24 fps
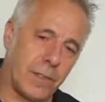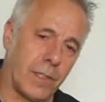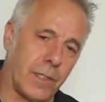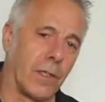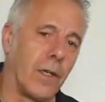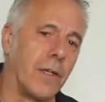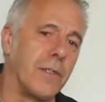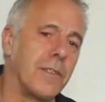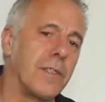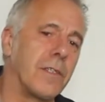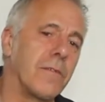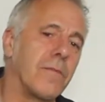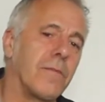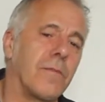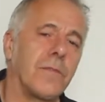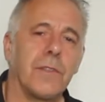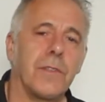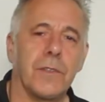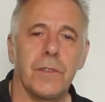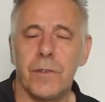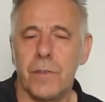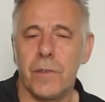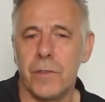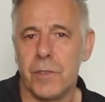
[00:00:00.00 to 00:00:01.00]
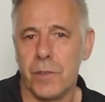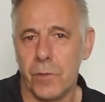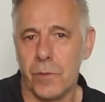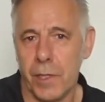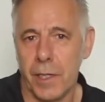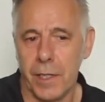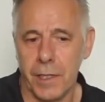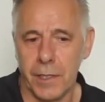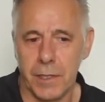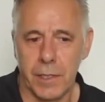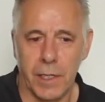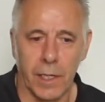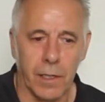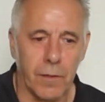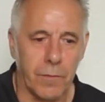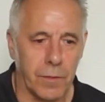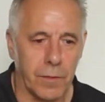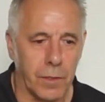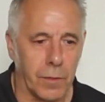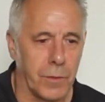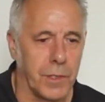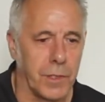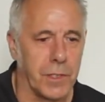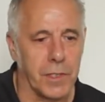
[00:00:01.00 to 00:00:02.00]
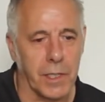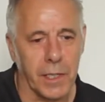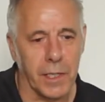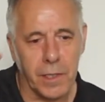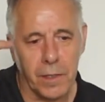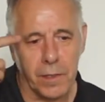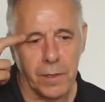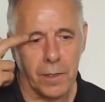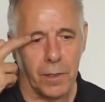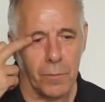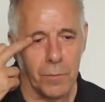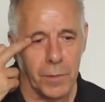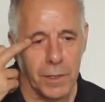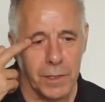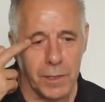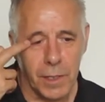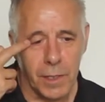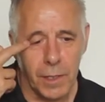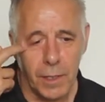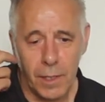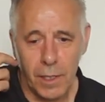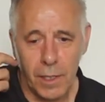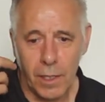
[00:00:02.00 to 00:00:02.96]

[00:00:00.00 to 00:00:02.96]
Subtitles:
London to do the showcase gig for all these record companies